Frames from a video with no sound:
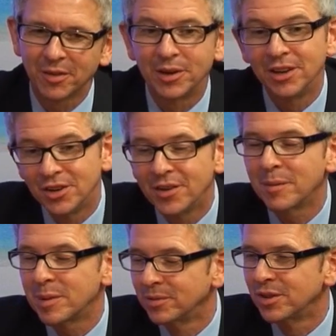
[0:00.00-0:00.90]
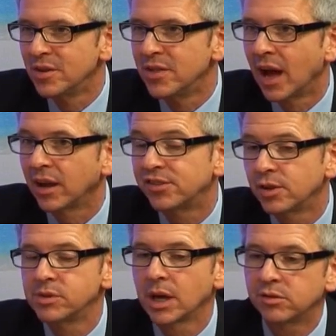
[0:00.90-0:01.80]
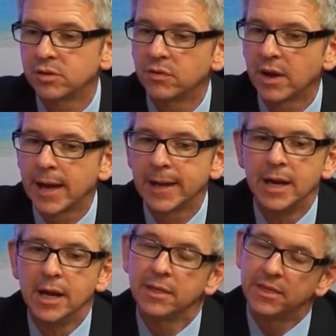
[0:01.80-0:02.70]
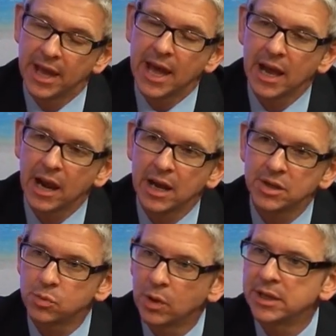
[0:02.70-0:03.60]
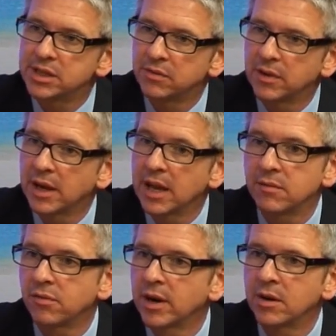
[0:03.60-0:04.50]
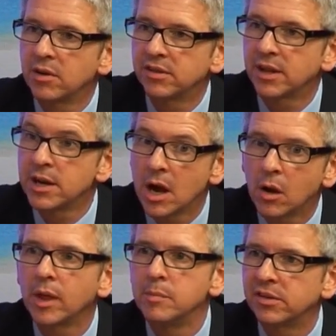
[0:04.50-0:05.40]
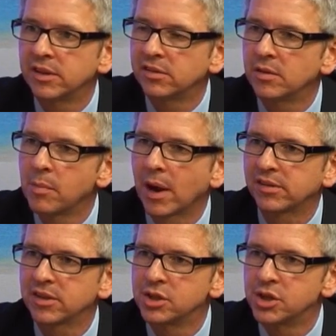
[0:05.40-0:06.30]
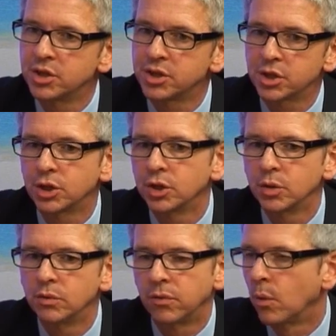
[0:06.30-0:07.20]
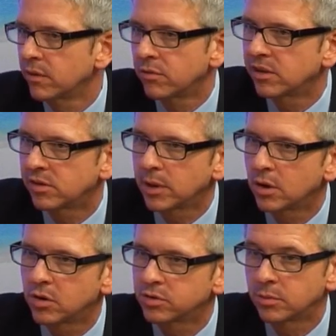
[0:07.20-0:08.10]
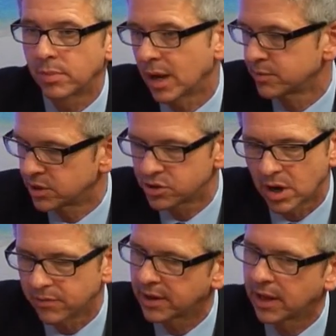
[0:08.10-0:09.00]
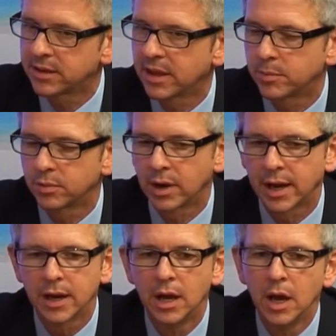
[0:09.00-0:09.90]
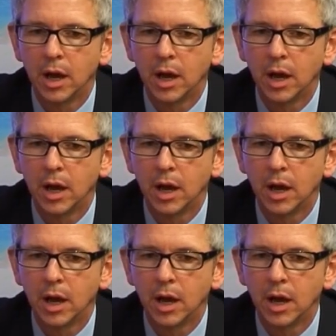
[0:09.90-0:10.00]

I mean, you do get people doing that, and sometimes, to be fair, the airlines will intervene if, for any reason, they know they're missing some passengers who, for whatever reason, have been caught up perhaps in traffic, getting to the airport late.